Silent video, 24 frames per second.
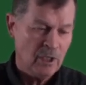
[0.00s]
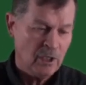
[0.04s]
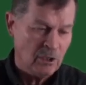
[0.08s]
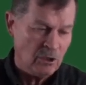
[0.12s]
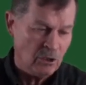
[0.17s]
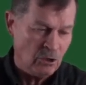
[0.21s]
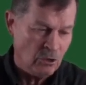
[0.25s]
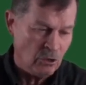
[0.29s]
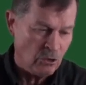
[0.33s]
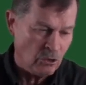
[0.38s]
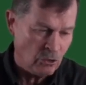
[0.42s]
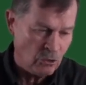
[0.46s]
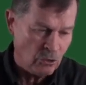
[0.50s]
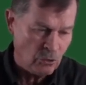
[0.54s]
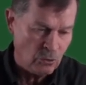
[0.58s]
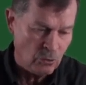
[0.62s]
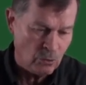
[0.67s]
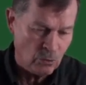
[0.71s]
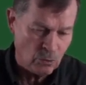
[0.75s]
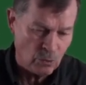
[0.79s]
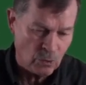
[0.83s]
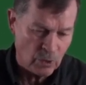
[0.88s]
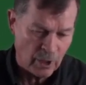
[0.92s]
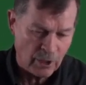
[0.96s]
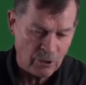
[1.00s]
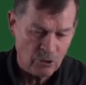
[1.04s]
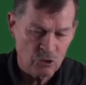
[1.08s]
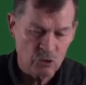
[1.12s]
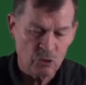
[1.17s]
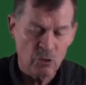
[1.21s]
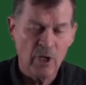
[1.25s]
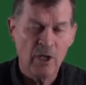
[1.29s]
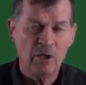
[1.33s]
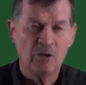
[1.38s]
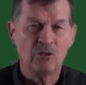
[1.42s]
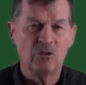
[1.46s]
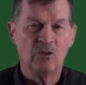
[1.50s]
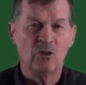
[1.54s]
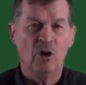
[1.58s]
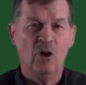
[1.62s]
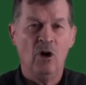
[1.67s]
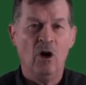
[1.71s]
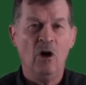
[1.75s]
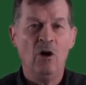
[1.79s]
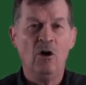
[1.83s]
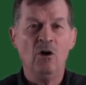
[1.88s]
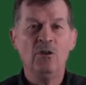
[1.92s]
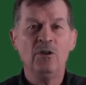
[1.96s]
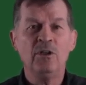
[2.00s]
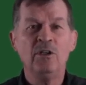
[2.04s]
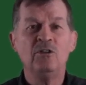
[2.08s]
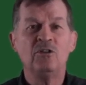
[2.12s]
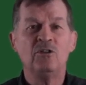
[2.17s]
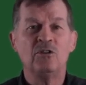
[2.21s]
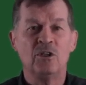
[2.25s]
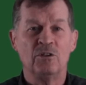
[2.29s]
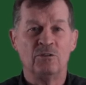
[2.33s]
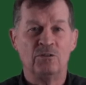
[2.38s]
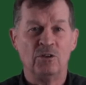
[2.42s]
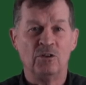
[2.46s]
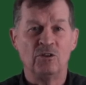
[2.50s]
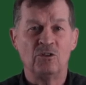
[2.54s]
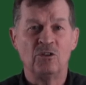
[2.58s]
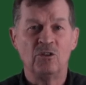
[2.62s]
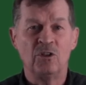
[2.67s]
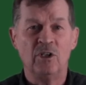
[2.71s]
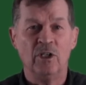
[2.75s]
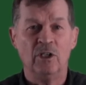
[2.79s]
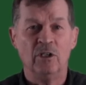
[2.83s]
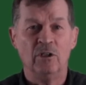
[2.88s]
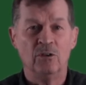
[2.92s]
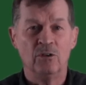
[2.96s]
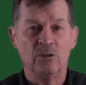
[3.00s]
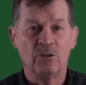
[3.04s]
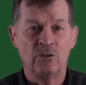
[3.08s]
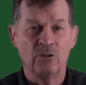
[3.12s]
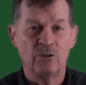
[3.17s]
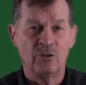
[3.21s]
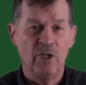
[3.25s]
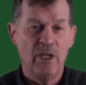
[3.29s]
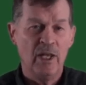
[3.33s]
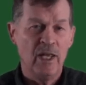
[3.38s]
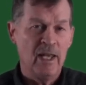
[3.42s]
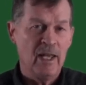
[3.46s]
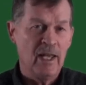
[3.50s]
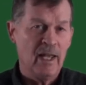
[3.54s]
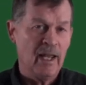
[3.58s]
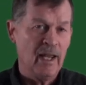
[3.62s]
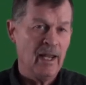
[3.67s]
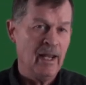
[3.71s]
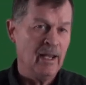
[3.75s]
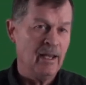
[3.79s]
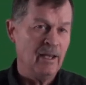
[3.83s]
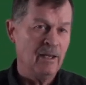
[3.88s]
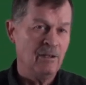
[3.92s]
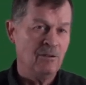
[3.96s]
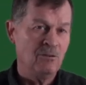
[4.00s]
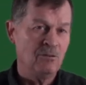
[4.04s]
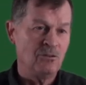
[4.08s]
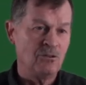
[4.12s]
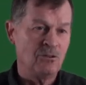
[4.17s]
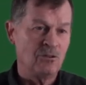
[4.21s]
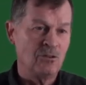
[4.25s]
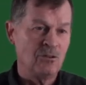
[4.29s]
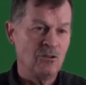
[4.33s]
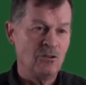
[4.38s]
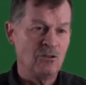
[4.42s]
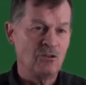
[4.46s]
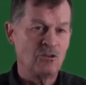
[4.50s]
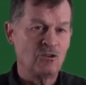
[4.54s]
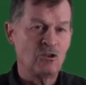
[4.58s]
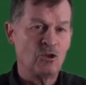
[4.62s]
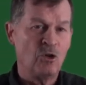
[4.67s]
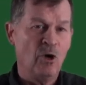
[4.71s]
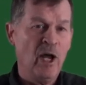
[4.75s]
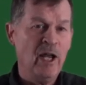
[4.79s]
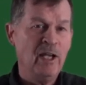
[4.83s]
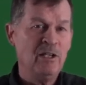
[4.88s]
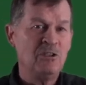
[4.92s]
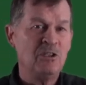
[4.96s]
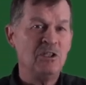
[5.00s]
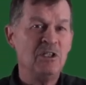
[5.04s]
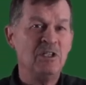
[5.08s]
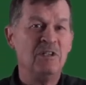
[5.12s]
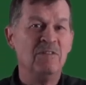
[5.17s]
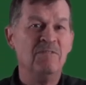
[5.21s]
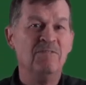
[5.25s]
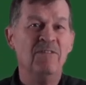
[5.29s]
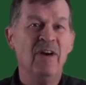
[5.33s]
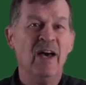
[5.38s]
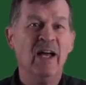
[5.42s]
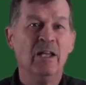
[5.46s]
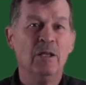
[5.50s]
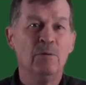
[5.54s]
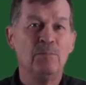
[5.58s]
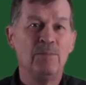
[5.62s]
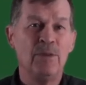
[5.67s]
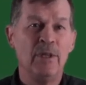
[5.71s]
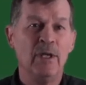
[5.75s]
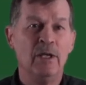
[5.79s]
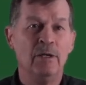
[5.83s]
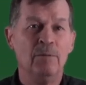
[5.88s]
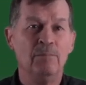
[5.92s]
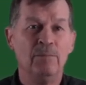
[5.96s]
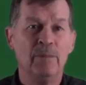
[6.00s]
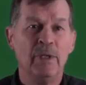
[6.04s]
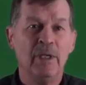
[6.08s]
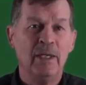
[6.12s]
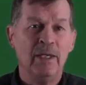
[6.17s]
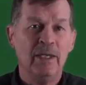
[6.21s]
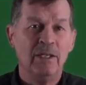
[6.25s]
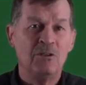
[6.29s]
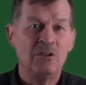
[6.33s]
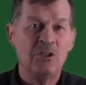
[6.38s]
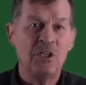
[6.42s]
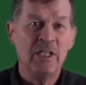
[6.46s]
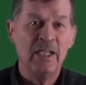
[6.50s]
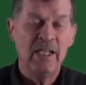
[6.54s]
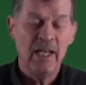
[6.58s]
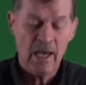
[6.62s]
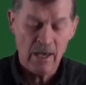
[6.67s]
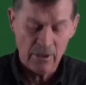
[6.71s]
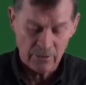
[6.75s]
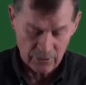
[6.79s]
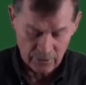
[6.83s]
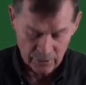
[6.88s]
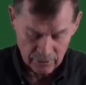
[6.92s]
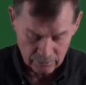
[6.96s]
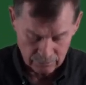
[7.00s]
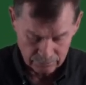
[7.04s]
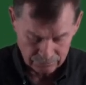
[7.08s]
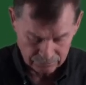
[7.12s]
You address all these different skills and try to develop them together.